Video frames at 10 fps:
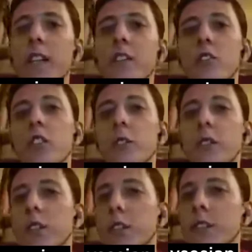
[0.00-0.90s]

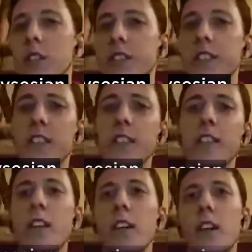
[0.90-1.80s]
engineering
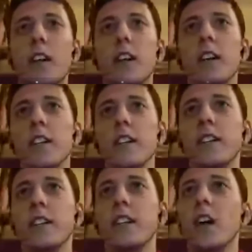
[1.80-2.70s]
university,
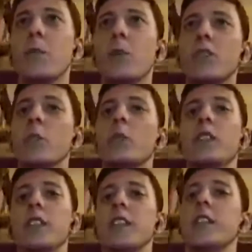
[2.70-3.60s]
and I'm also
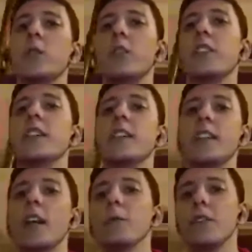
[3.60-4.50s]
an indie Unity
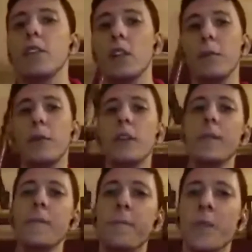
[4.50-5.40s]
game
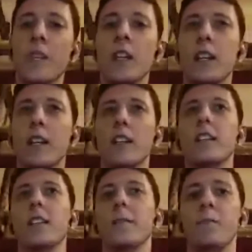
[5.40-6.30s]
developer.
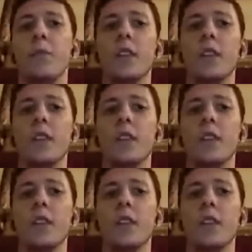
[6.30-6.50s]
And